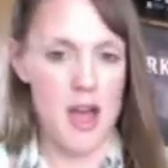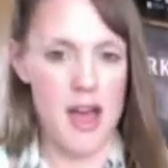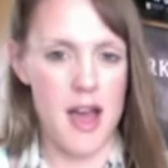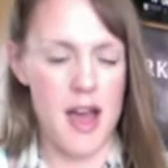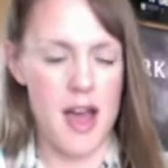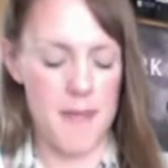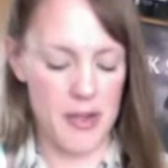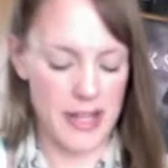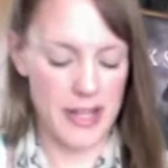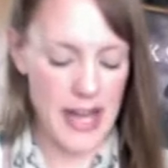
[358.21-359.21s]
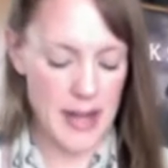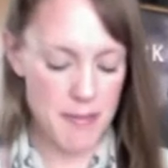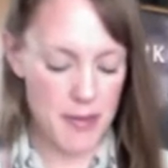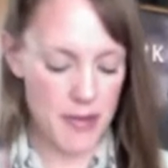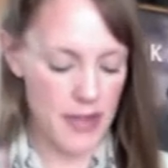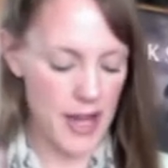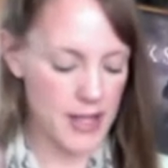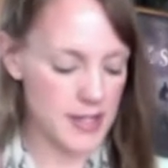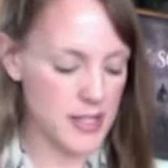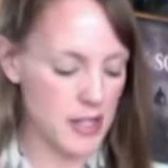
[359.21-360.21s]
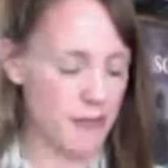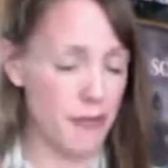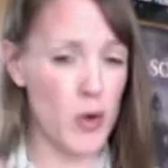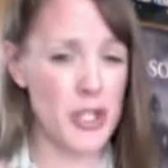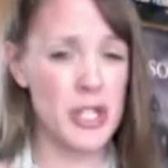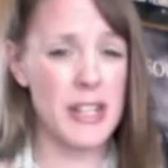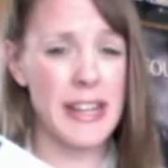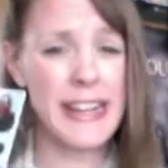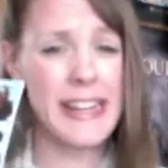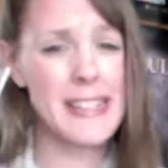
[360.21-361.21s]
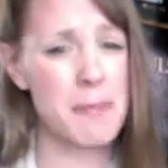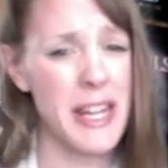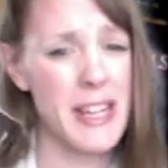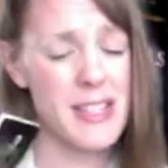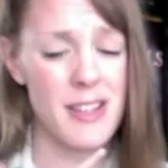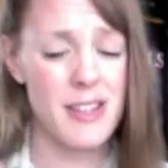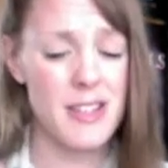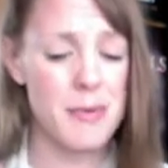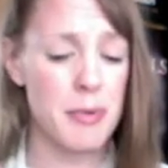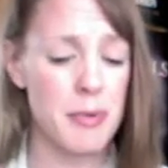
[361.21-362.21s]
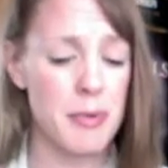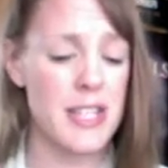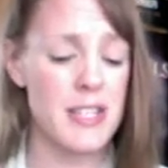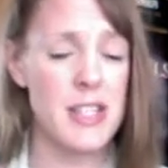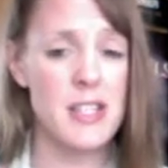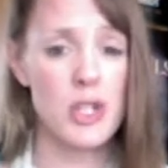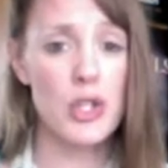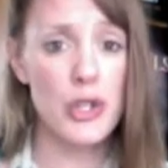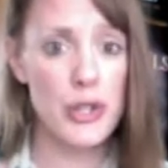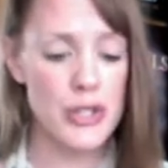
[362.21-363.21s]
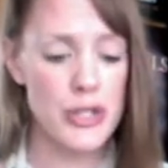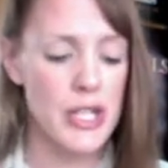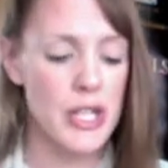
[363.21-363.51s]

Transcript: A game that unfortunately is in pieces, but is a good